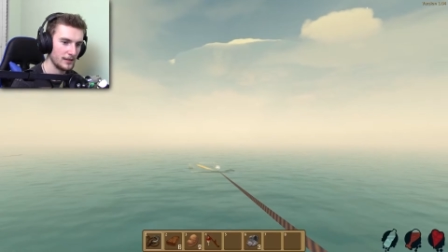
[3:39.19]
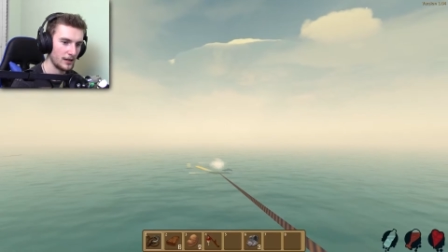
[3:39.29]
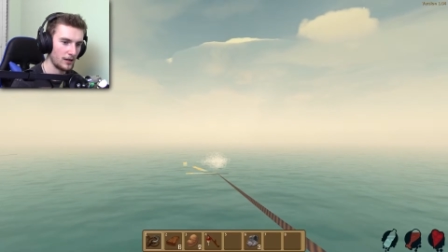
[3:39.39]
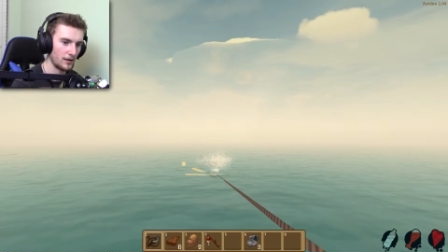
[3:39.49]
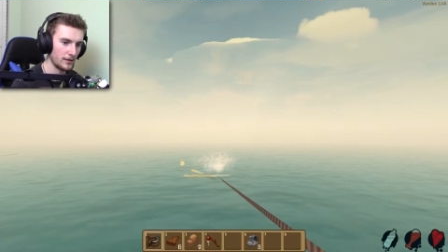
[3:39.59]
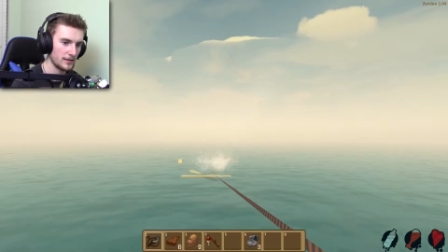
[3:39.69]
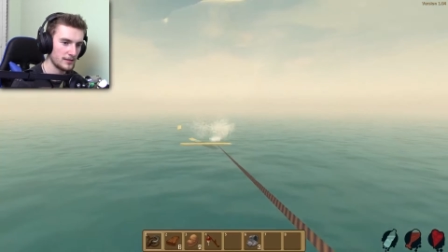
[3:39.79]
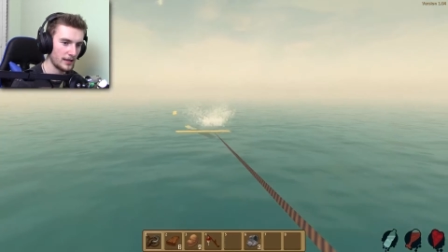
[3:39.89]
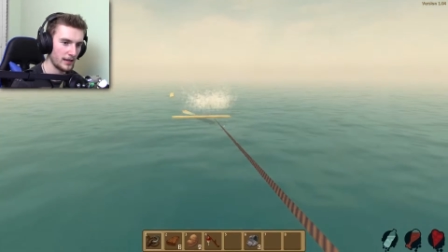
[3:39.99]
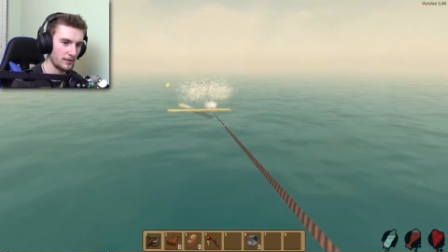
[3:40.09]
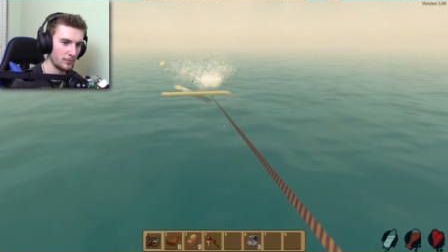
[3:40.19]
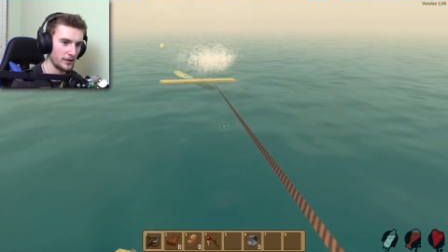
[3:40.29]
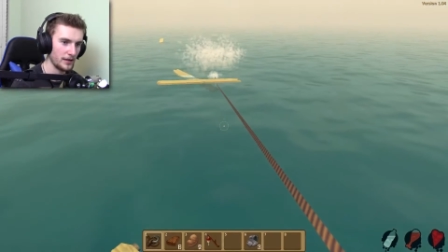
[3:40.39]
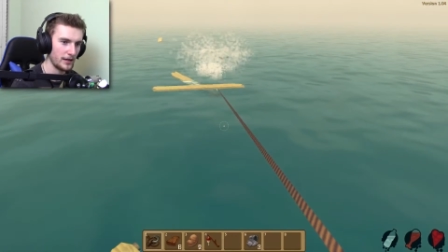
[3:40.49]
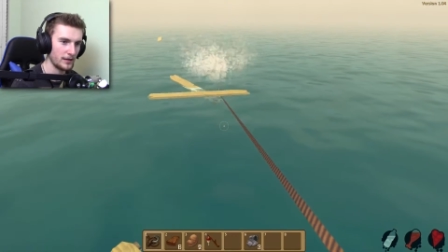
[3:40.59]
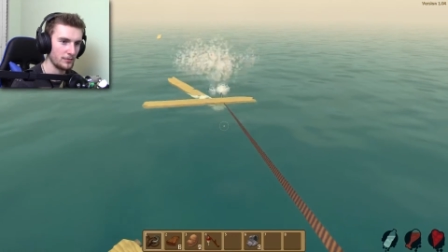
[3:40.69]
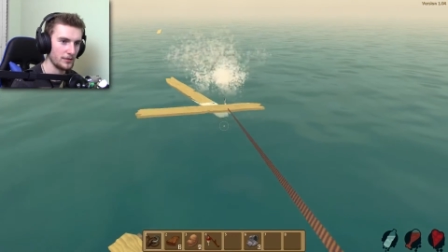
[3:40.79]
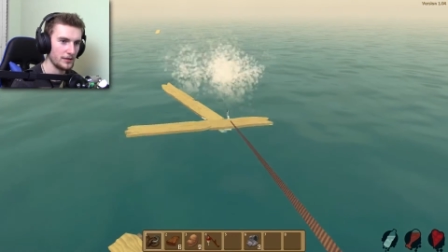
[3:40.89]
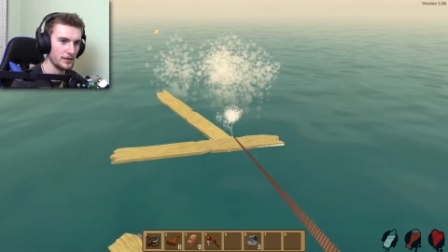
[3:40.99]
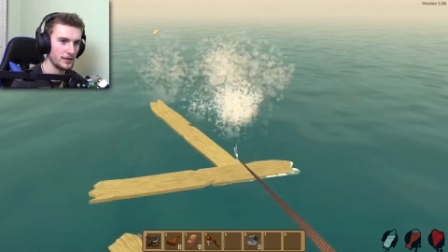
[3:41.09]
Oh, yes, I got the wood. I got the
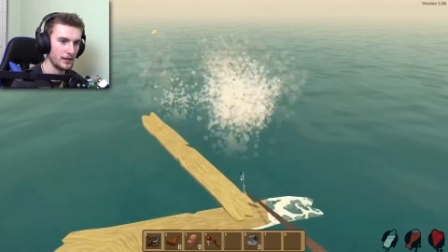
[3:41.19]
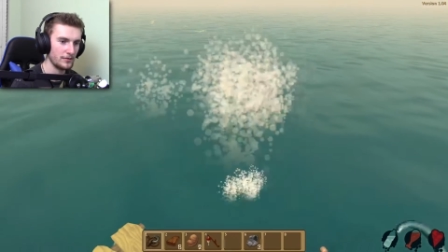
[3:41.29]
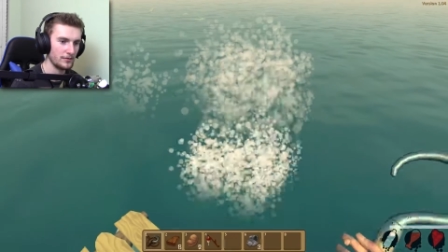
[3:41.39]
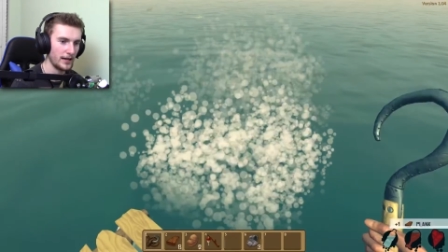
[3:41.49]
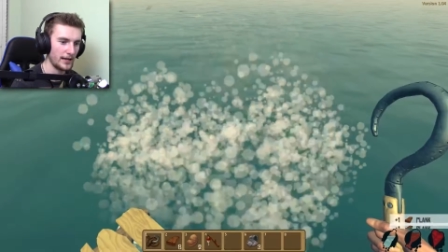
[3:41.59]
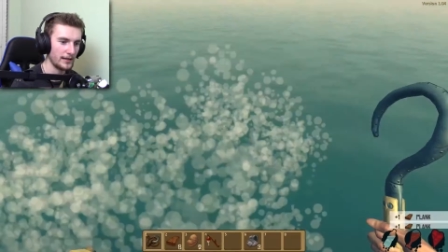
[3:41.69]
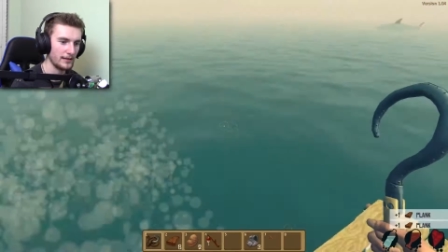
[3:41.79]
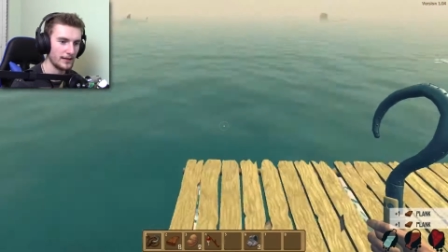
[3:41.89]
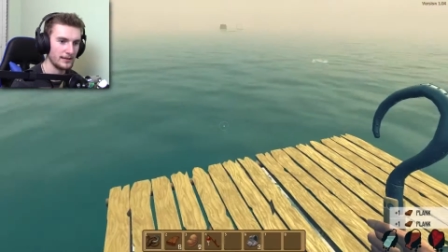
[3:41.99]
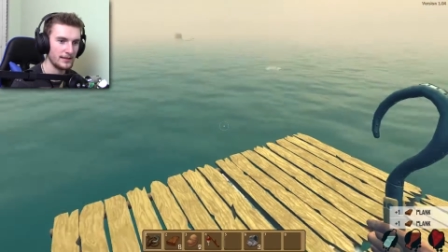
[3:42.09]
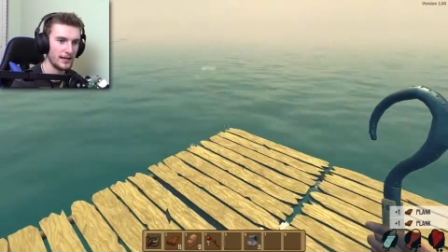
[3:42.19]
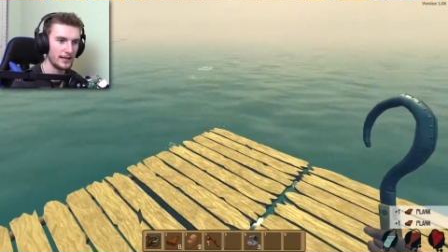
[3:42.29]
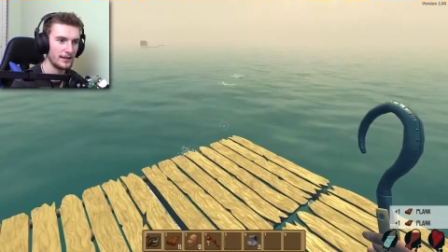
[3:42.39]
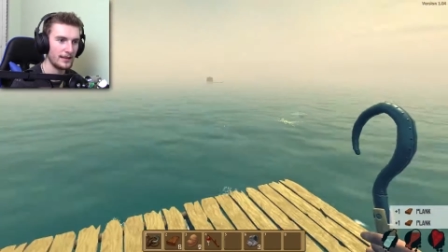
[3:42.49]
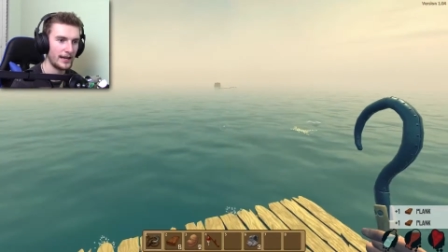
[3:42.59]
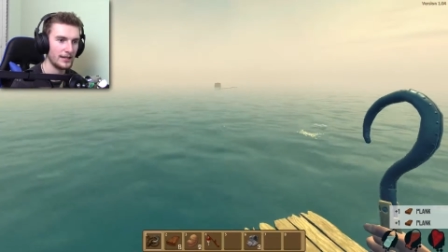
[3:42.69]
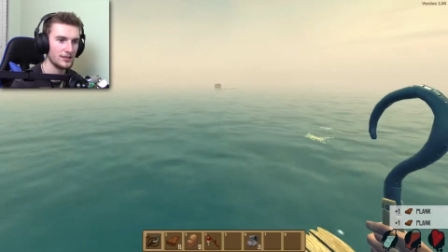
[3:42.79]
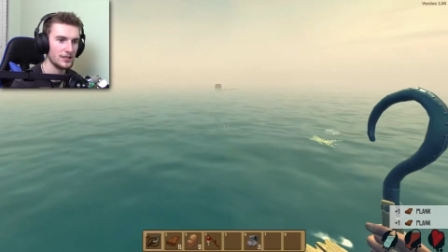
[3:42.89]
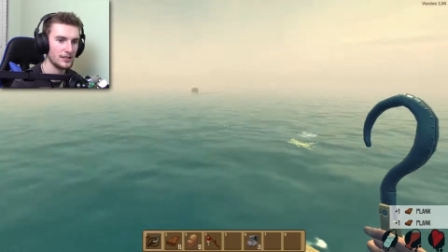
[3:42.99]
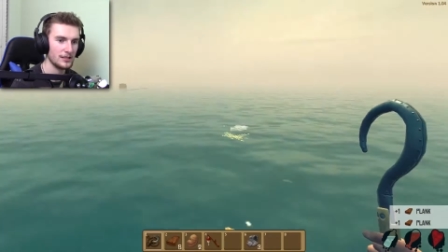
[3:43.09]
wood. I do not, I did not get the
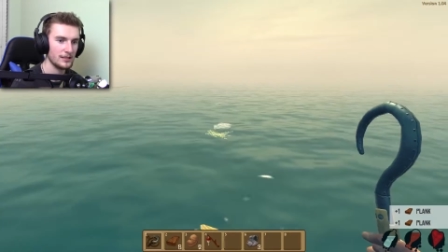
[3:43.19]
thatch.